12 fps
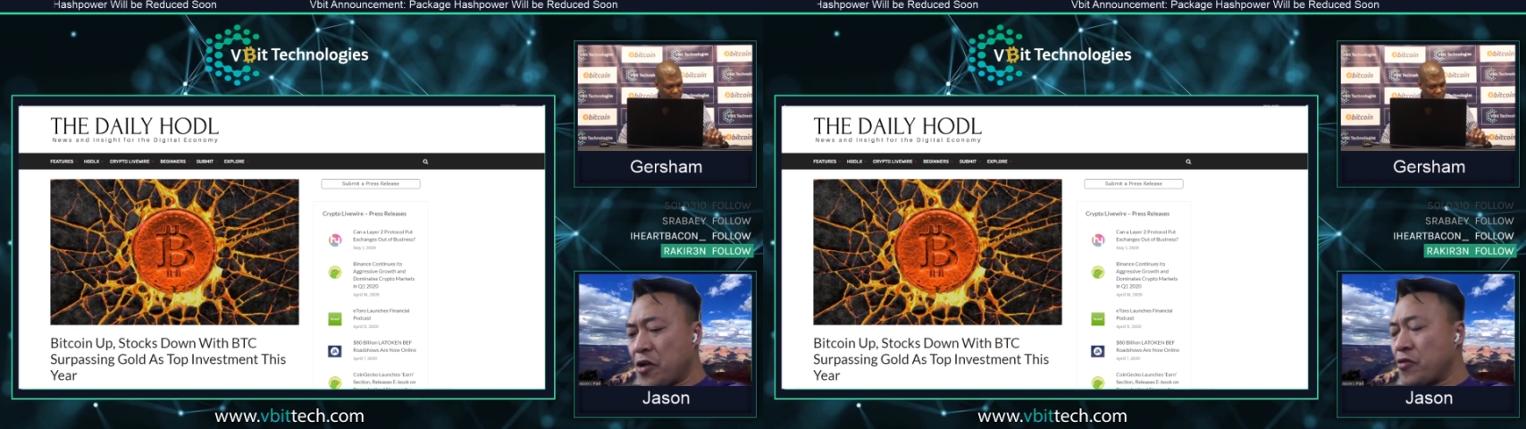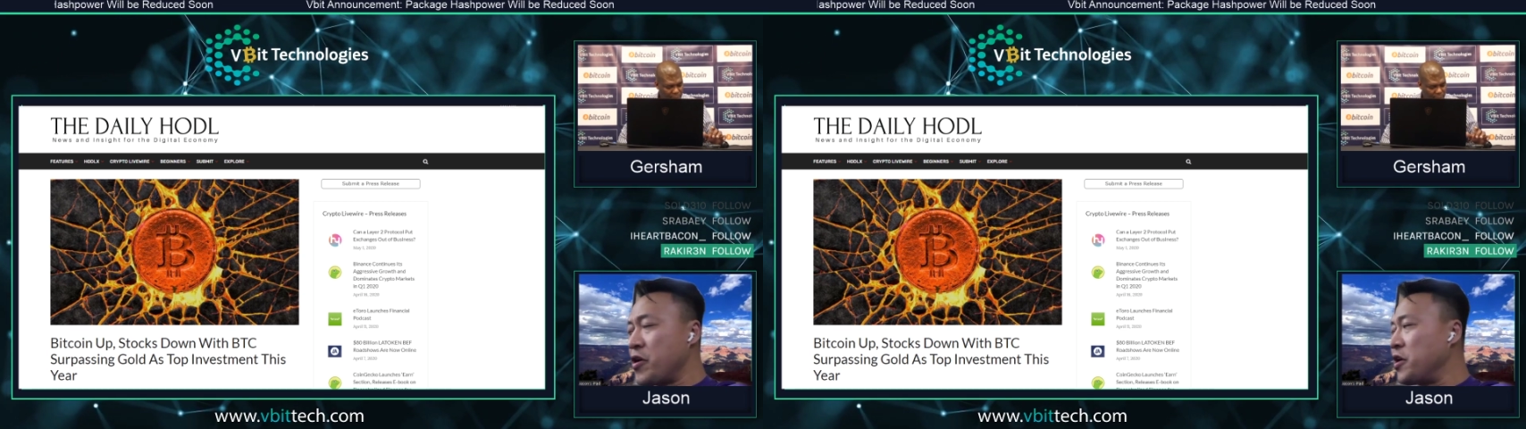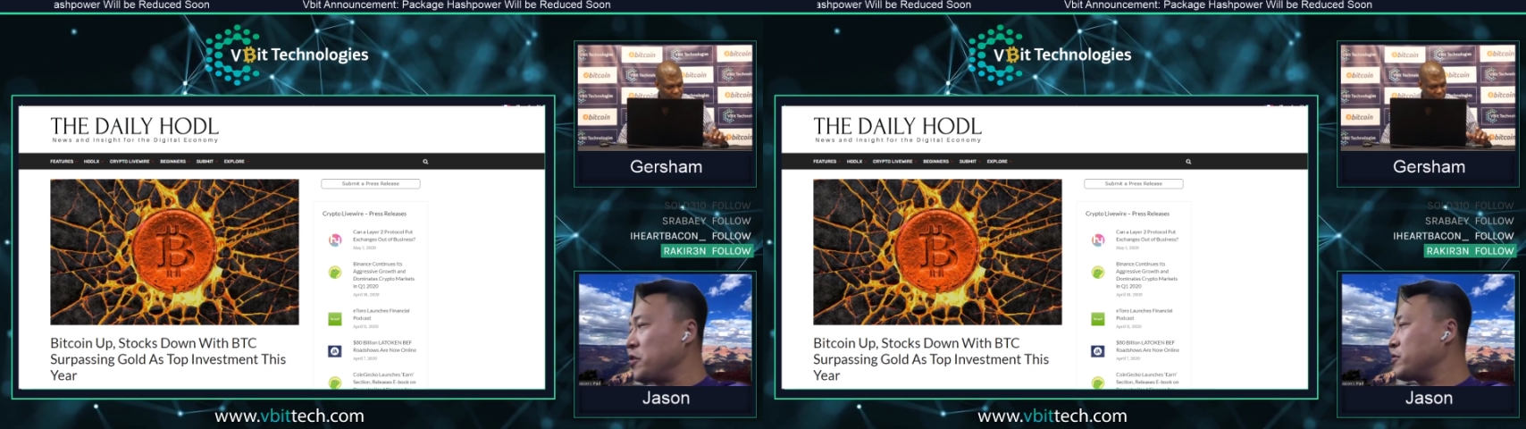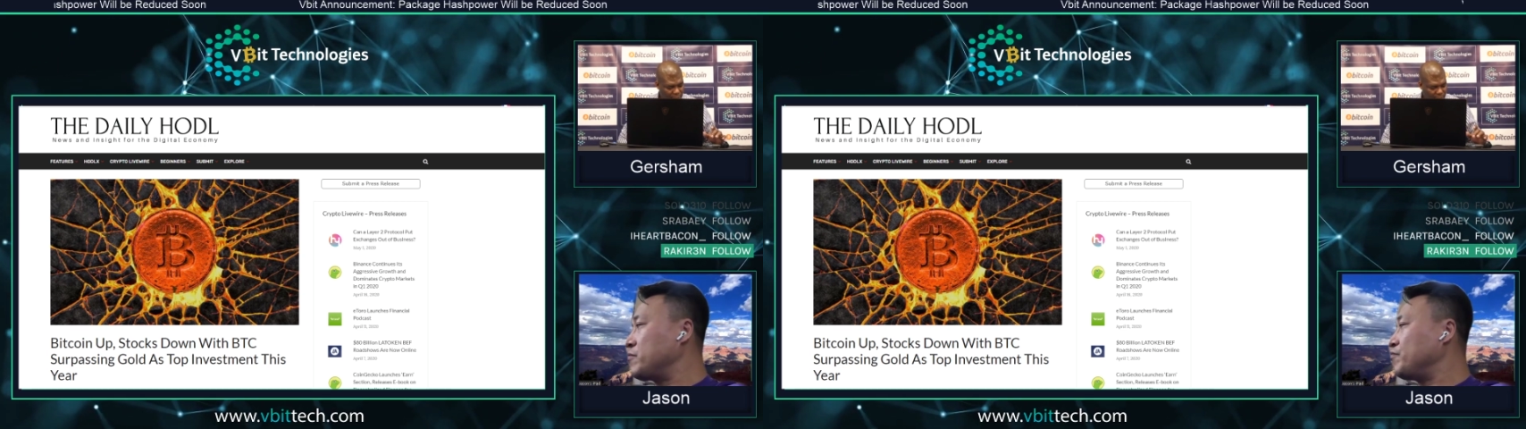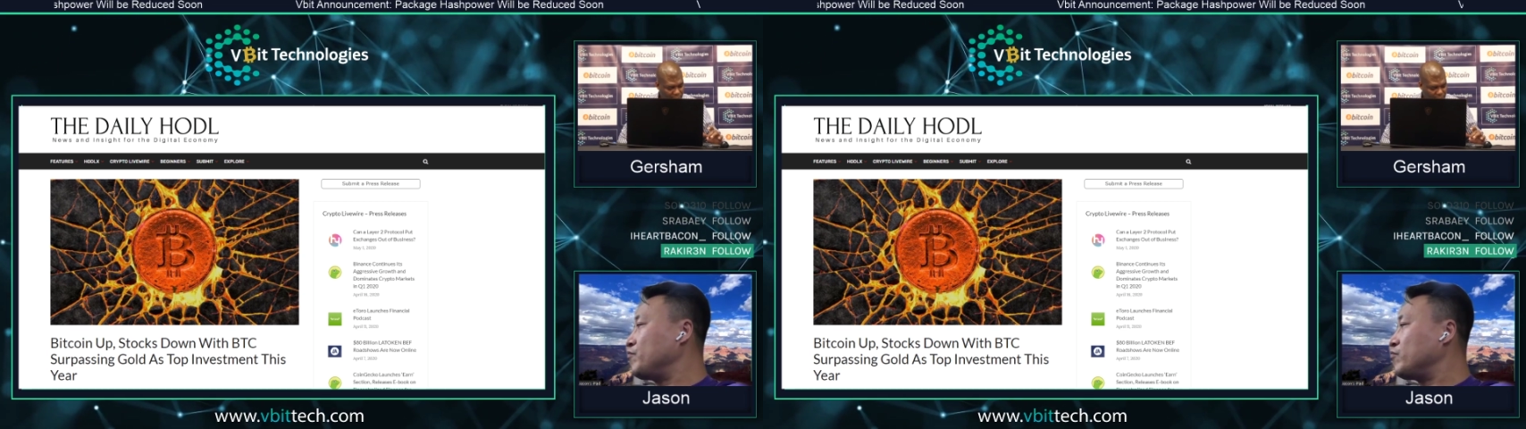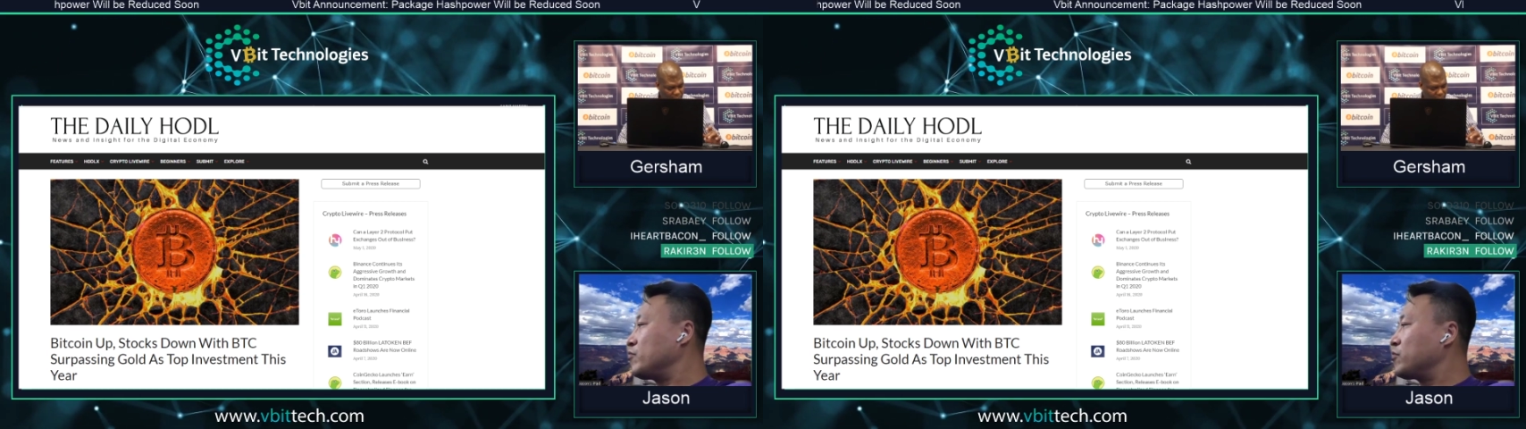agree,
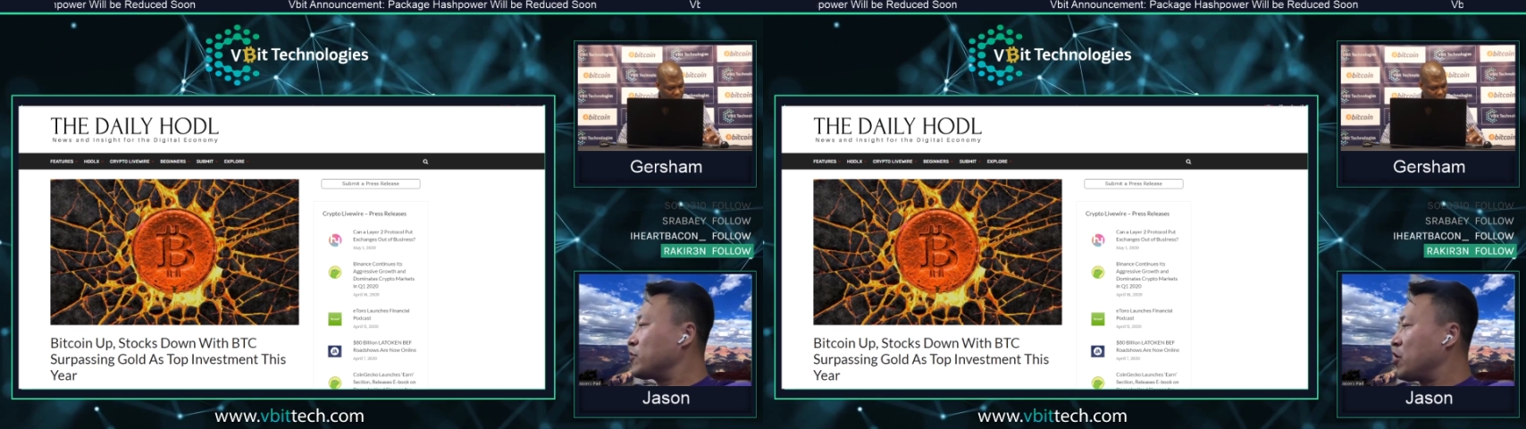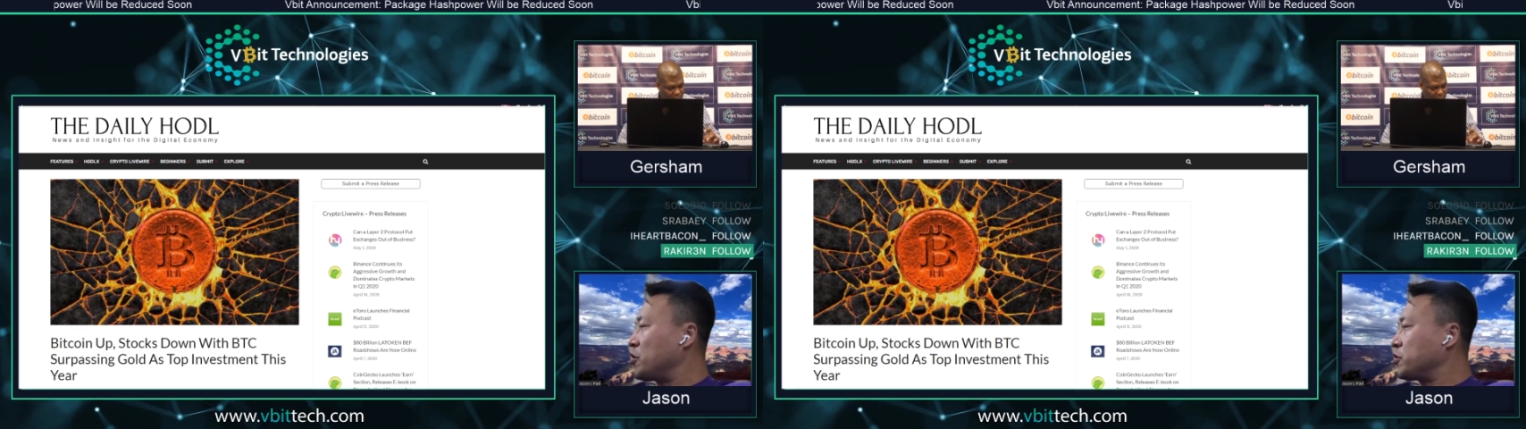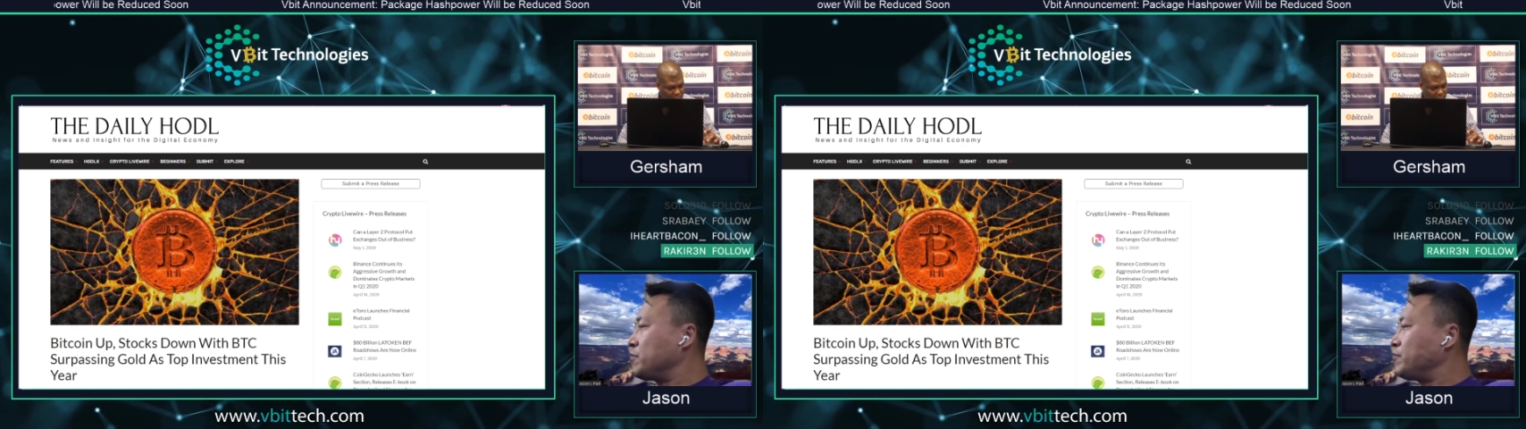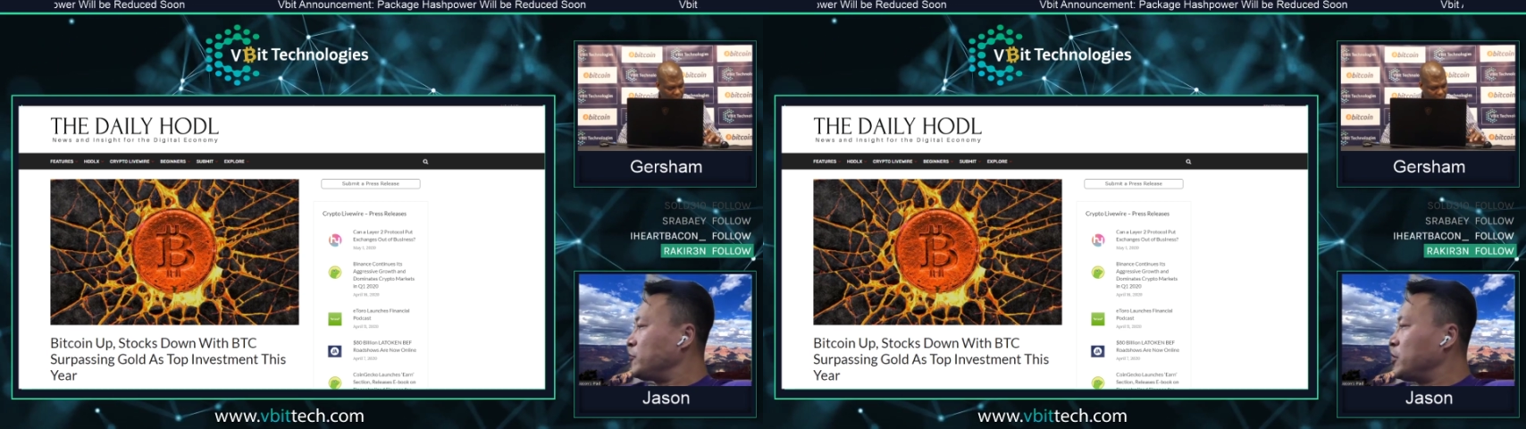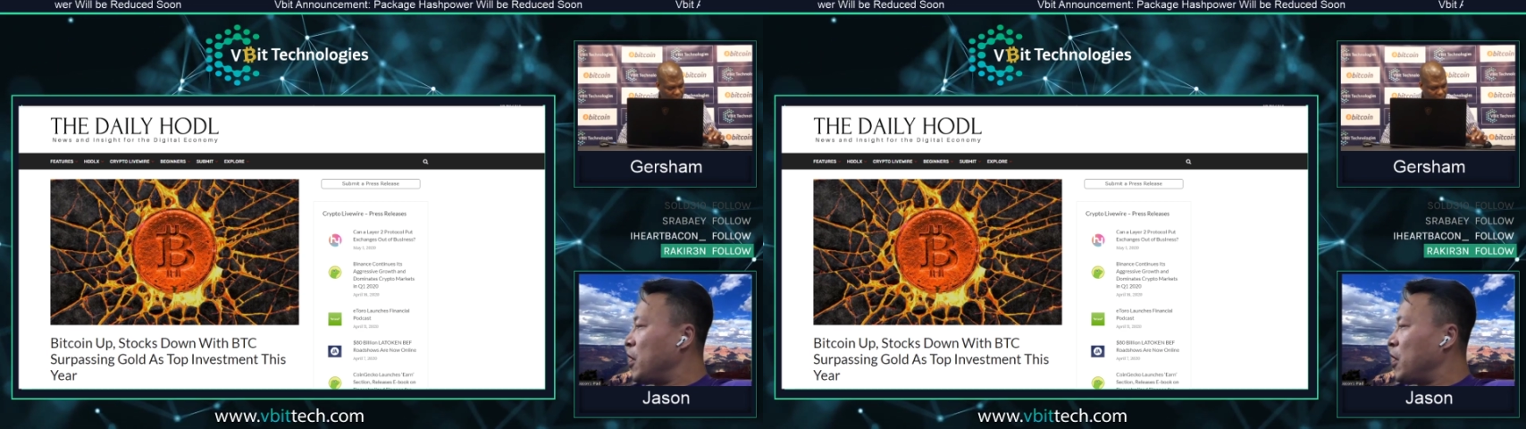Dosham.